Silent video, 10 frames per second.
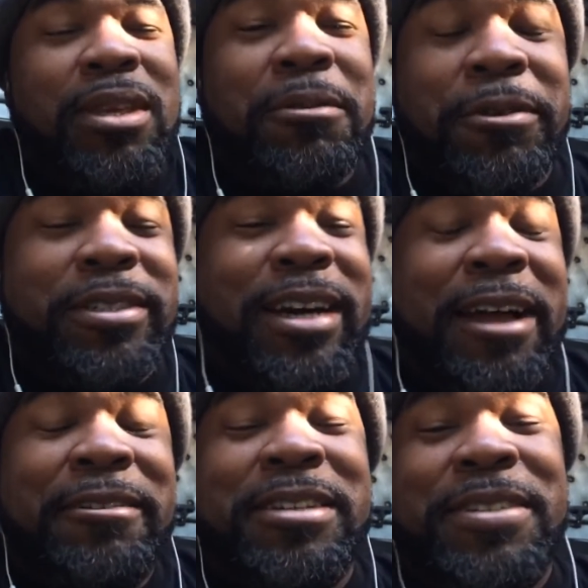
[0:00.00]
I'm going to
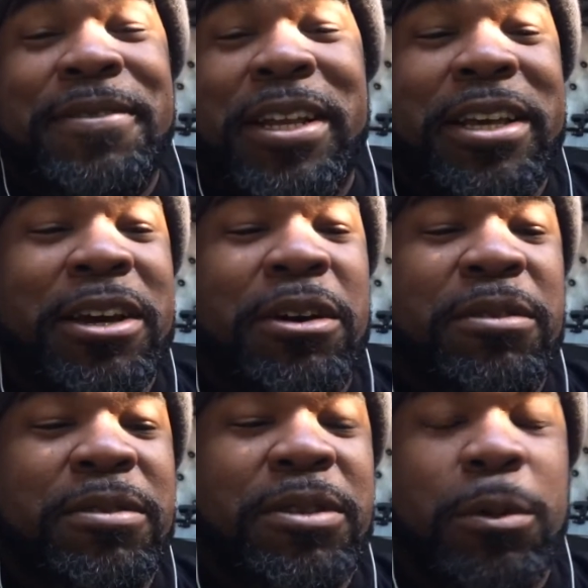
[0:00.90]
title this
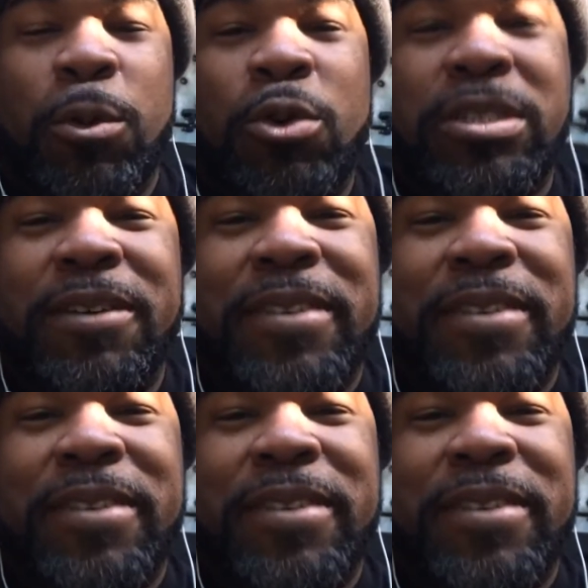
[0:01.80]
video, The Rules of